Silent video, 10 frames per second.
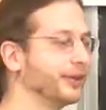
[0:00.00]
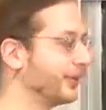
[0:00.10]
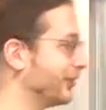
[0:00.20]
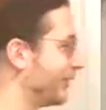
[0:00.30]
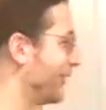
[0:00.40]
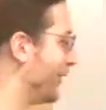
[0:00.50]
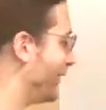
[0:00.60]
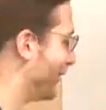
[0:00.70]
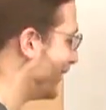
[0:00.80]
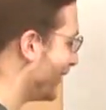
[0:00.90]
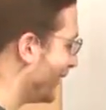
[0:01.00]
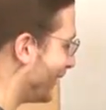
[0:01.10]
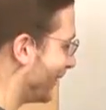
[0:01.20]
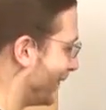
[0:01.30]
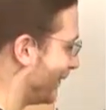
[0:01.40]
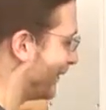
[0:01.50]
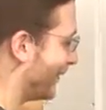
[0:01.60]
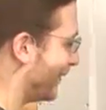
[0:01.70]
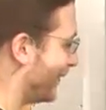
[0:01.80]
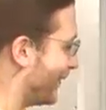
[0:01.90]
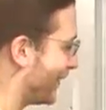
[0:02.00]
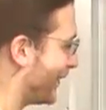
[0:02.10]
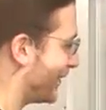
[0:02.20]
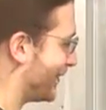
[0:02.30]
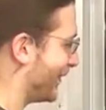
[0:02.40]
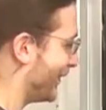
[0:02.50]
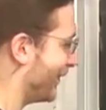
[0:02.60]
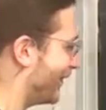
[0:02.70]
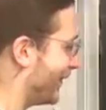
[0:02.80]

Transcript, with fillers: So, constant.